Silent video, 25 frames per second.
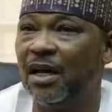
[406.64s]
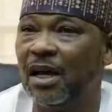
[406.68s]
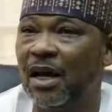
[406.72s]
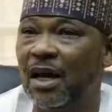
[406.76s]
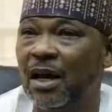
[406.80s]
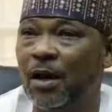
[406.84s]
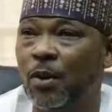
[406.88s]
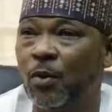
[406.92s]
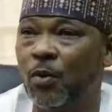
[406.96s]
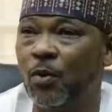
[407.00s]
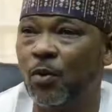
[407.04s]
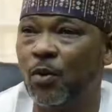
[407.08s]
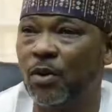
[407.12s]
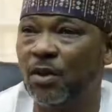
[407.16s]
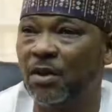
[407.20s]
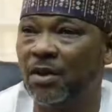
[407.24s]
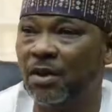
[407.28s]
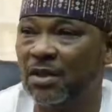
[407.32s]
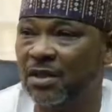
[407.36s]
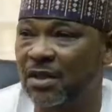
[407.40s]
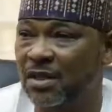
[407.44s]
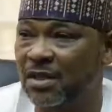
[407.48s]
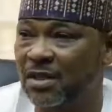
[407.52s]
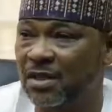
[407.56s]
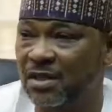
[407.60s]

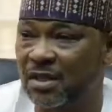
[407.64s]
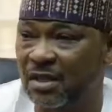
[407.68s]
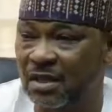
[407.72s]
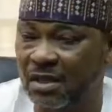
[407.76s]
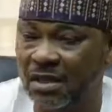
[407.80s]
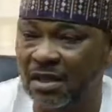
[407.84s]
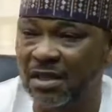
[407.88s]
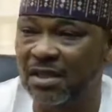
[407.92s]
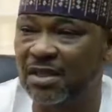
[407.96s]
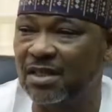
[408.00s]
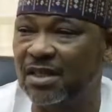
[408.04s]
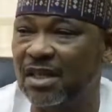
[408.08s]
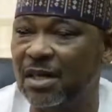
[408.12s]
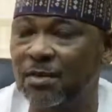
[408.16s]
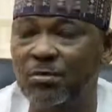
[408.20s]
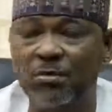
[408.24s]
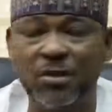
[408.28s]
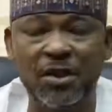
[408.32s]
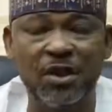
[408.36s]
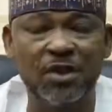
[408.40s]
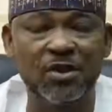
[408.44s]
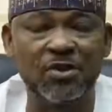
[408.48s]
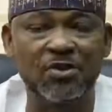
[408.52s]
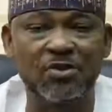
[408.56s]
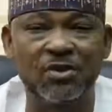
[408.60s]
It is in this same
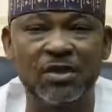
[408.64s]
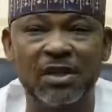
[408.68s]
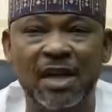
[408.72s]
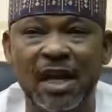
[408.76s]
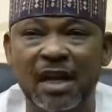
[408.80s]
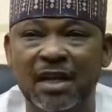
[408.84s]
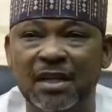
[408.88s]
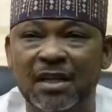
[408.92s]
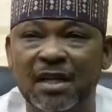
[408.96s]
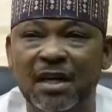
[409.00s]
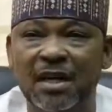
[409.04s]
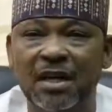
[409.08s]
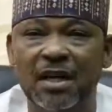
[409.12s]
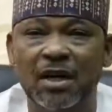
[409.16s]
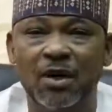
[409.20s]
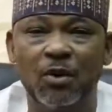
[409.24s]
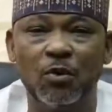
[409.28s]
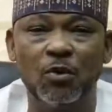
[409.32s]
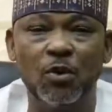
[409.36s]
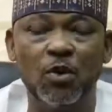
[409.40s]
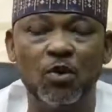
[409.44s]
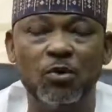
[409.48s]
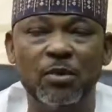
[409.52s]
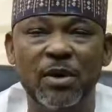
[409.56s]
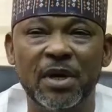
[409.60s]
ministry that
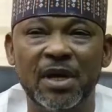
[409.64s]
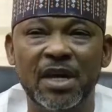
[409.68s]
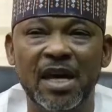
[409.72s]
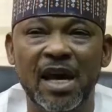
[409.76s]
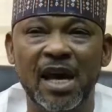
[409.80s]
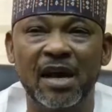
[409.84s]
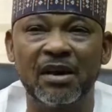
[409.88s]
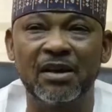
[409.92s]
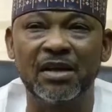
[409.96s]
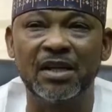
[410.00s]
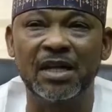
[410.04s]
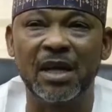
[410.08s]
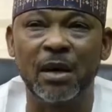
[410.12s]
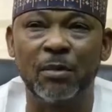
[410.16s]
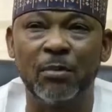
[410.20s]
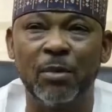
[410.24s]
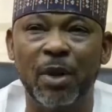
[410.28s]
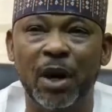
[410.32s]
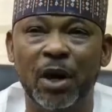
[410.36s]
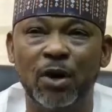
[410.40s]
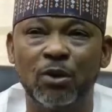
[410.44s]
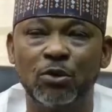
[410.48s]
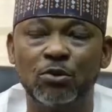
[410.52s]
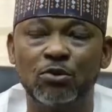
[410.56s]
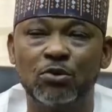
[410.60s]
we will be hearing
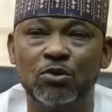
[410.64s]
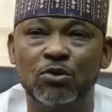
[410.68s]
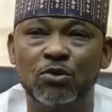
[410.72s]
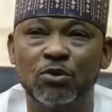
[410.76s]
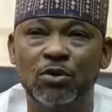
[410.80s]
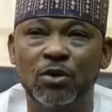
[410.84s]
about